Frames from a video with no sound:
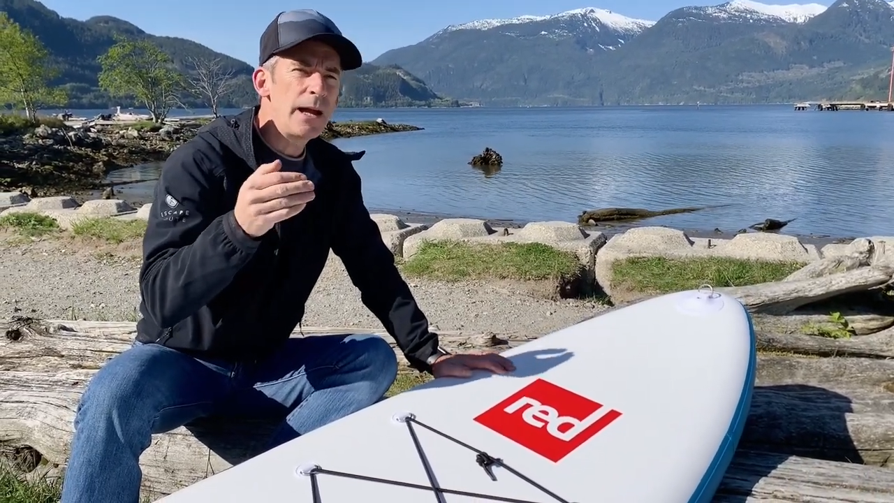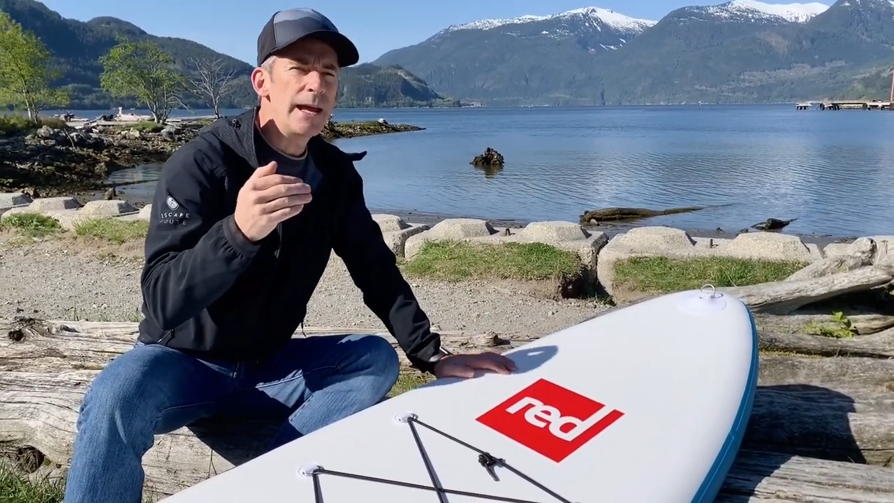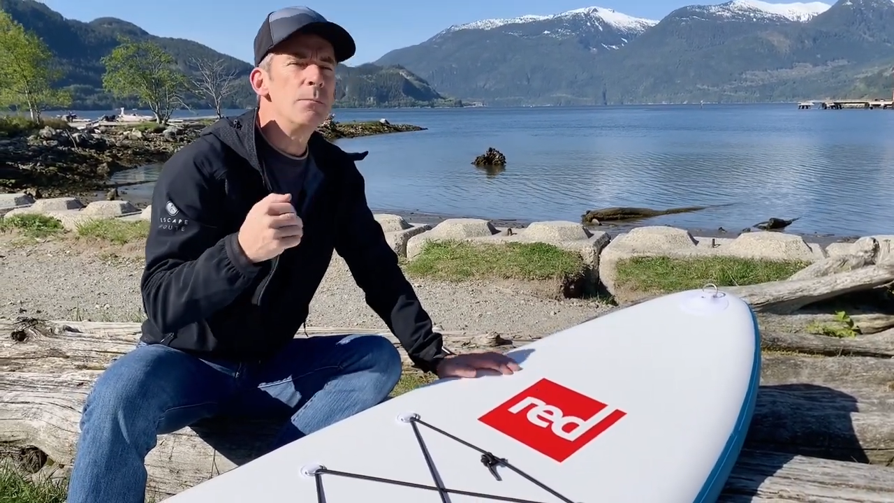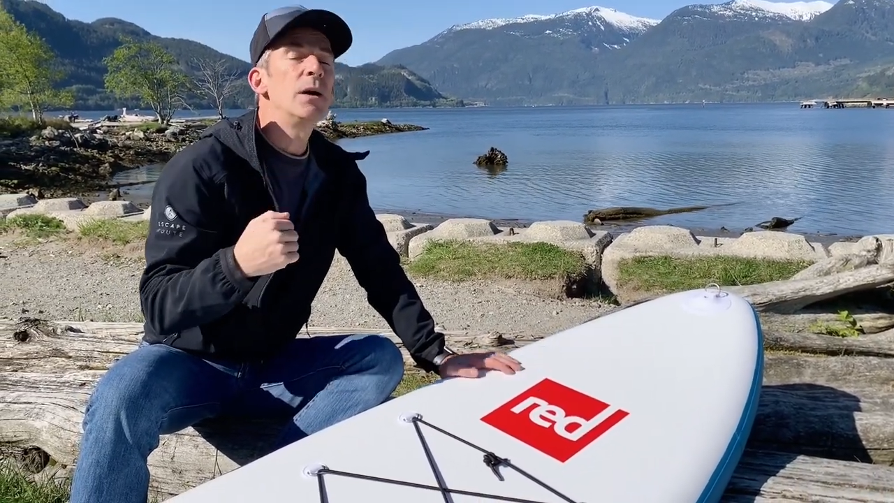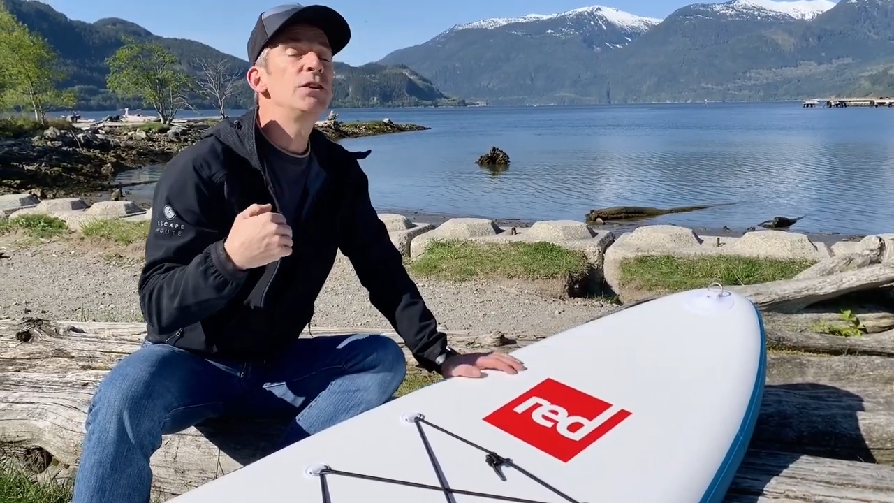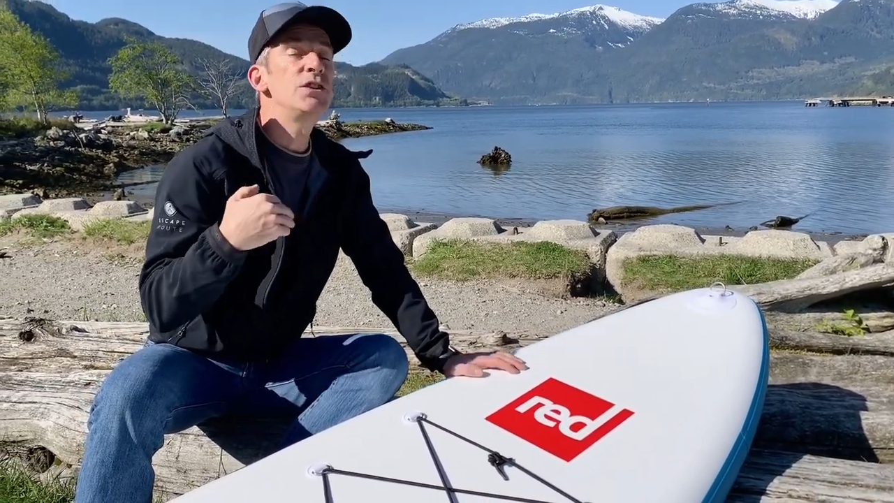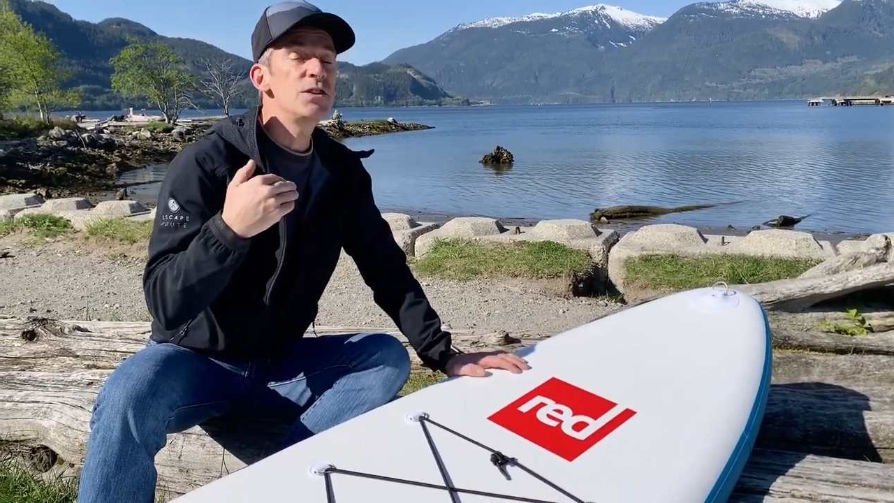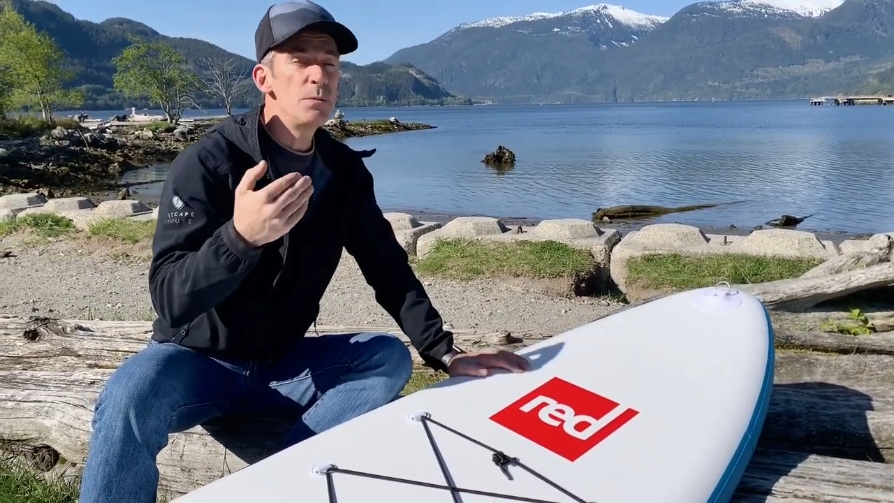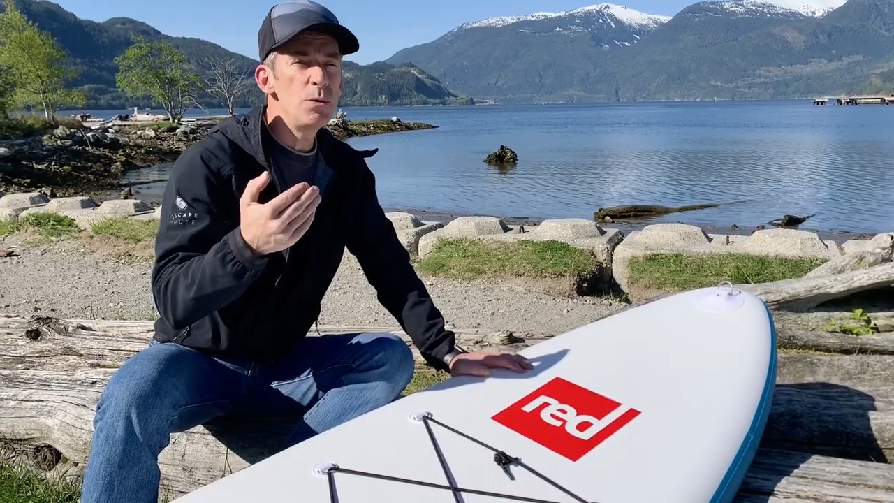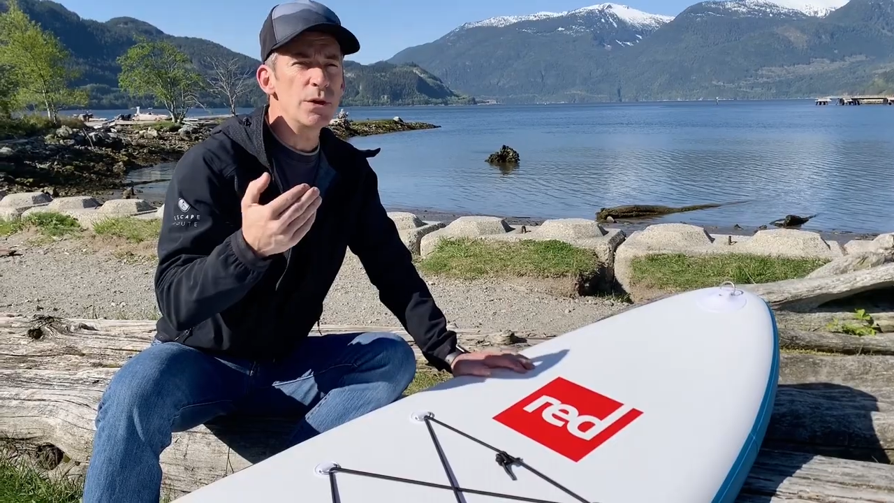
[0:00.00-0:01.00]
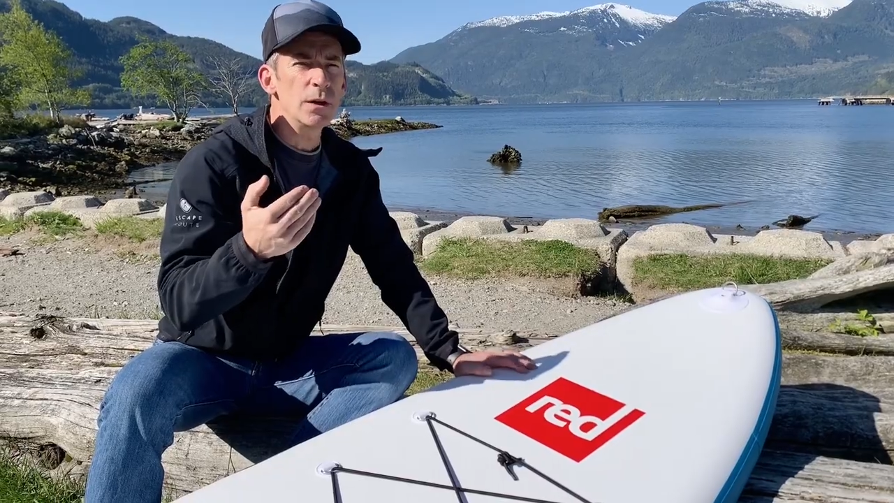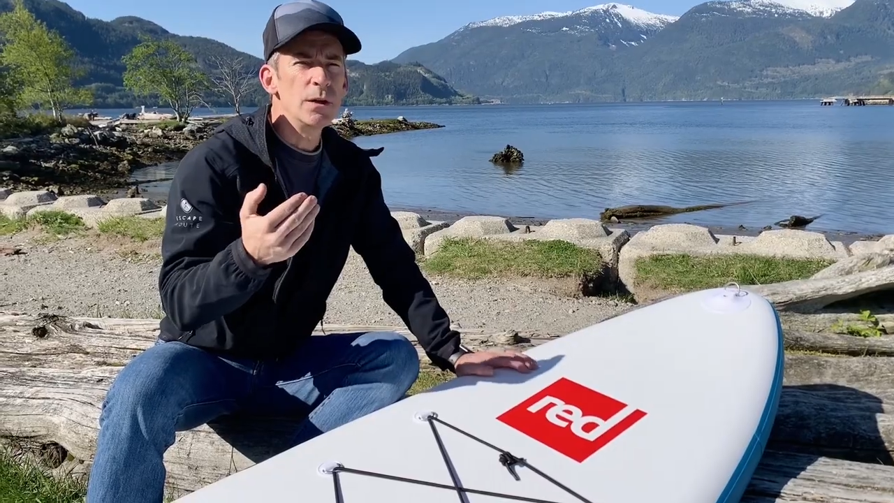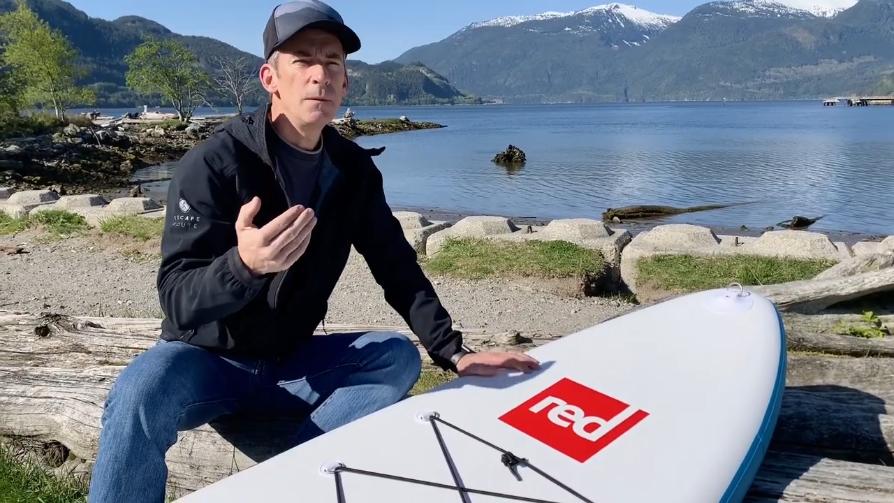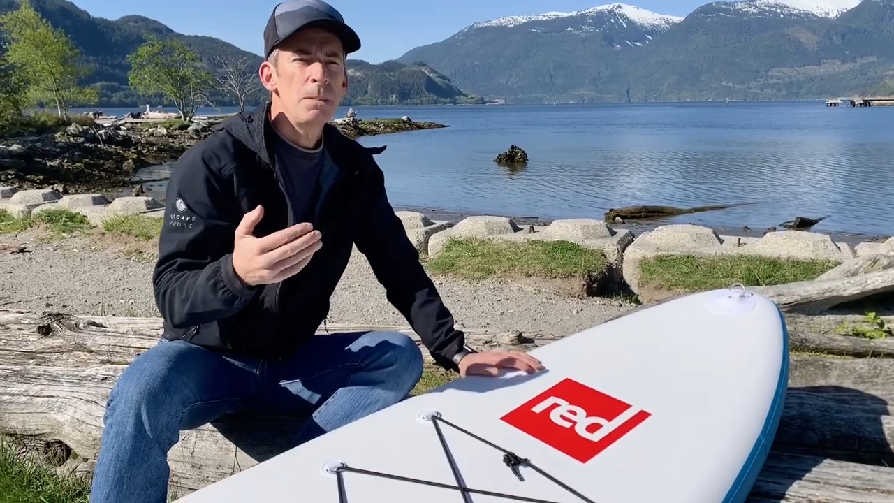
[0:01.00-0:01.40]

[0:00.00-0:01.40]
and much smoother.